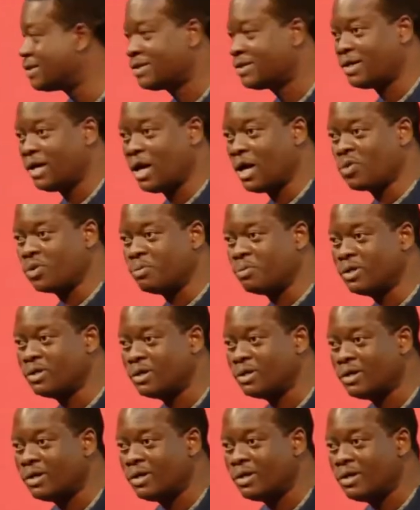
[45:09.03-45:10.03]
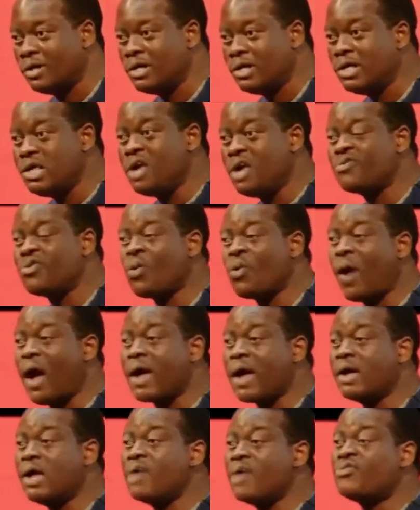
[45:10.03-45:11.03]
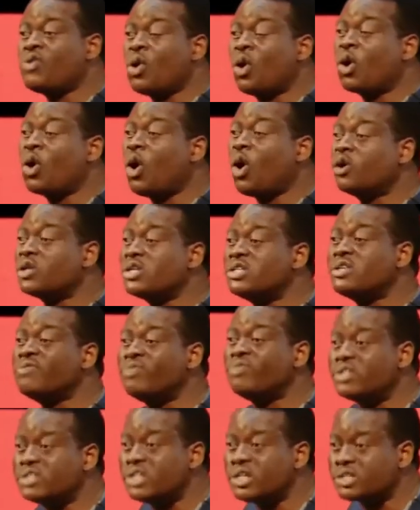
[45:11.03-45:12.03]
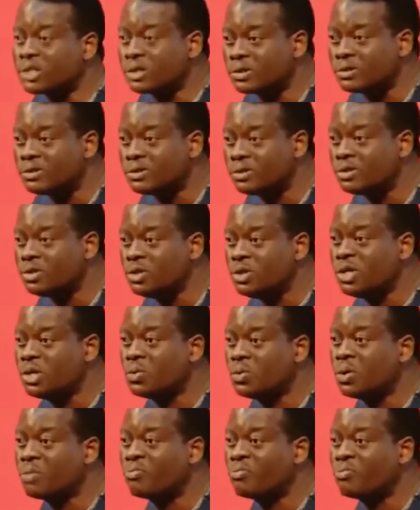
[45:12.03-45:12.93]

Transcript: Are you with me? If you are, if your God is invitation, you will